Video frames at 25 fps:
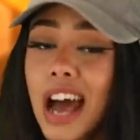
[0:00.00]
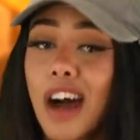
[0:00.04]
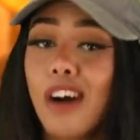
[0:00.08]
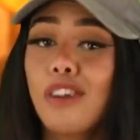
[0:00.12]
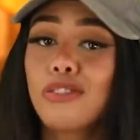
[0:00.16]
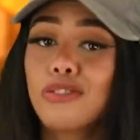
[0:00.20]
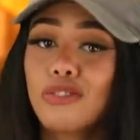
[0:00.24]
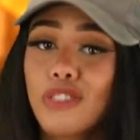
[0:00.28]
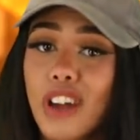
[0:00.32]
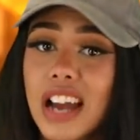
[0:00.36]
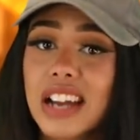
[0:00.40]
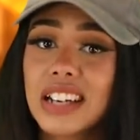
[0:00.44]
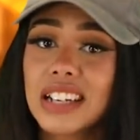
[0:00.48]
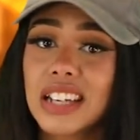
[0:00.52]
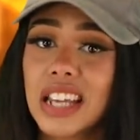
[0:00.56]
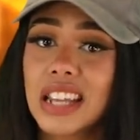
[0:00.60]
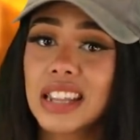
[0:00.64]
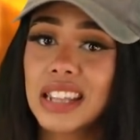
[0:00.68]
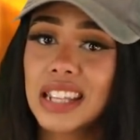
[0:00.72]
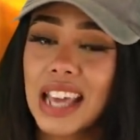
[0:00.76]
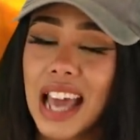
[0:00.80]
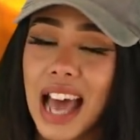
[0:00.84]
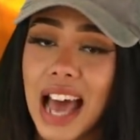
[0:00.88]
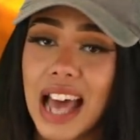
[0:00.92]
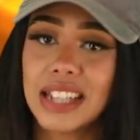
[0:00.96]
how
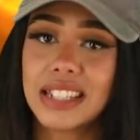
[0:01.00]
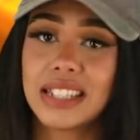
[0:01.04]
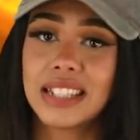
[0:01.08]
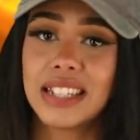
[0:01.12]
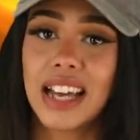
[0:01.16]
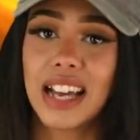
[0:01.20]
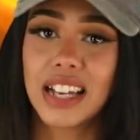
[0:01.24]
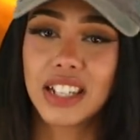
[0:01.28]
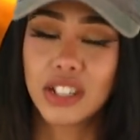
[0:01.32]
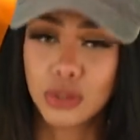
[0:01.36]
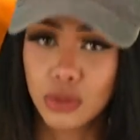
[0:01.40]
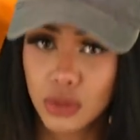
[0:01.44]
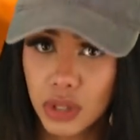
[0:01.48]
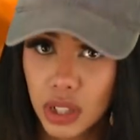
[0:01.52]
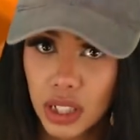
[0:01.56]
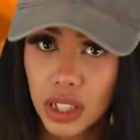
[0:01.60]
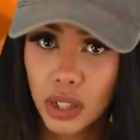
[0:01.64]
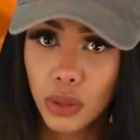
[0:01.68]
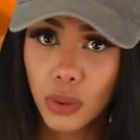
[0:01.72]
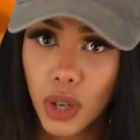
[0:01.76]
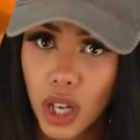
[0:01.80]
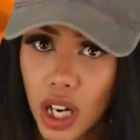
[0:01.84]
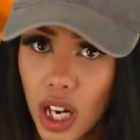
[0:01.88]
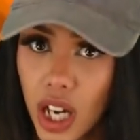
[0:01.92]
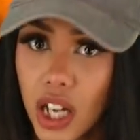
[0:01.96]
frightening the Aztecs
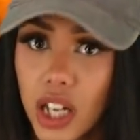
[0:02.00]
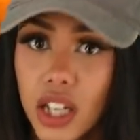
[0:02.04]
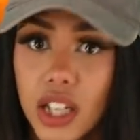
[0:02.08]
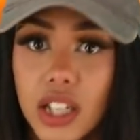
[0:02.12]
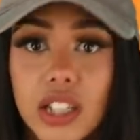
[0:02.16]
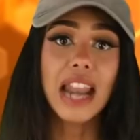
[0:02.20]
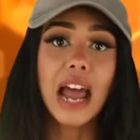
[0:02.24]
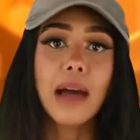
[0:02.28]
really were.